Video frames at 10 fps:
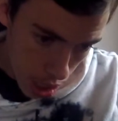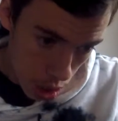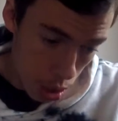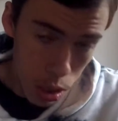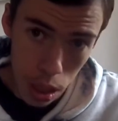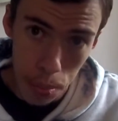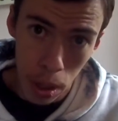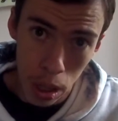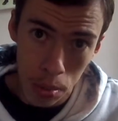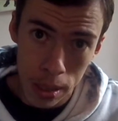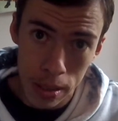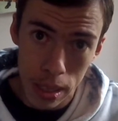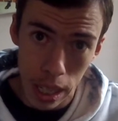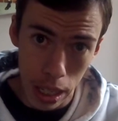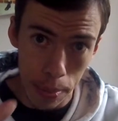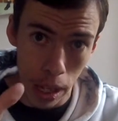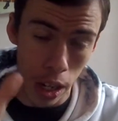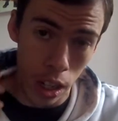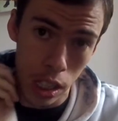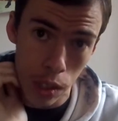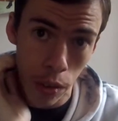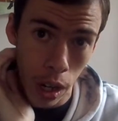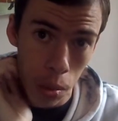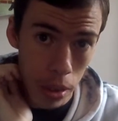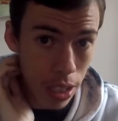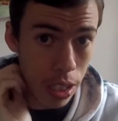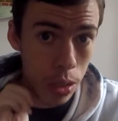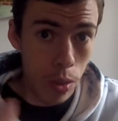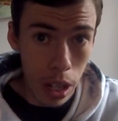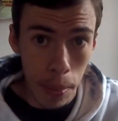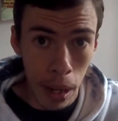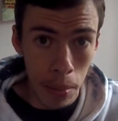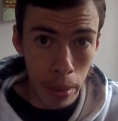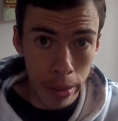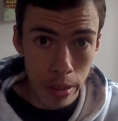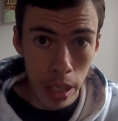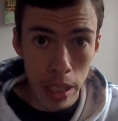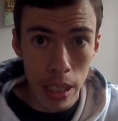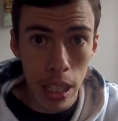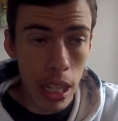use the Pokemon at the beginning of this video with this recommended movesets.